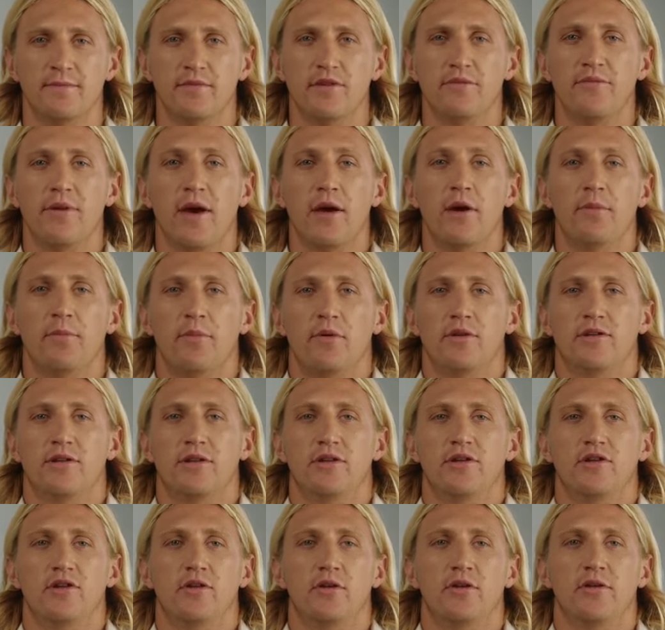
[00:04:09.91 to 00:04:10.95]
developers
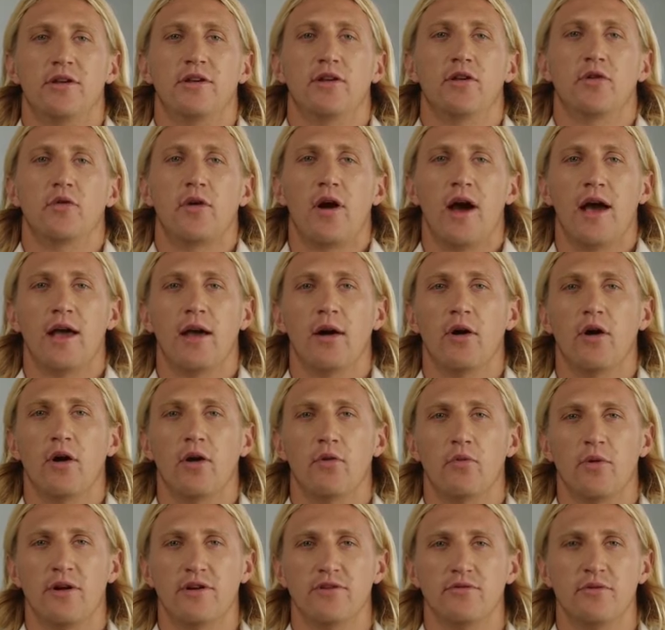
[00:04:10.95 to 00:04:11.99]
ensure the UI
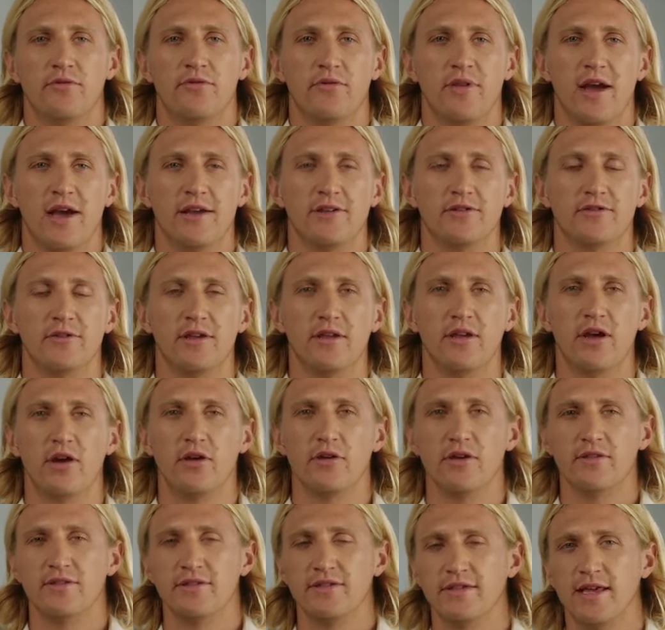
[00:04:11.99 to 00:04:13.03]
always reflects the
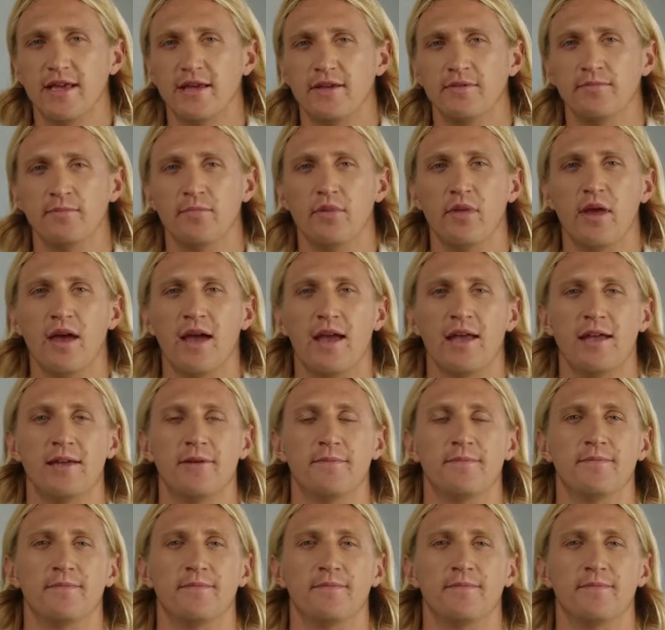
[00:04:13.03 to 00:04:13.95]
current state of play.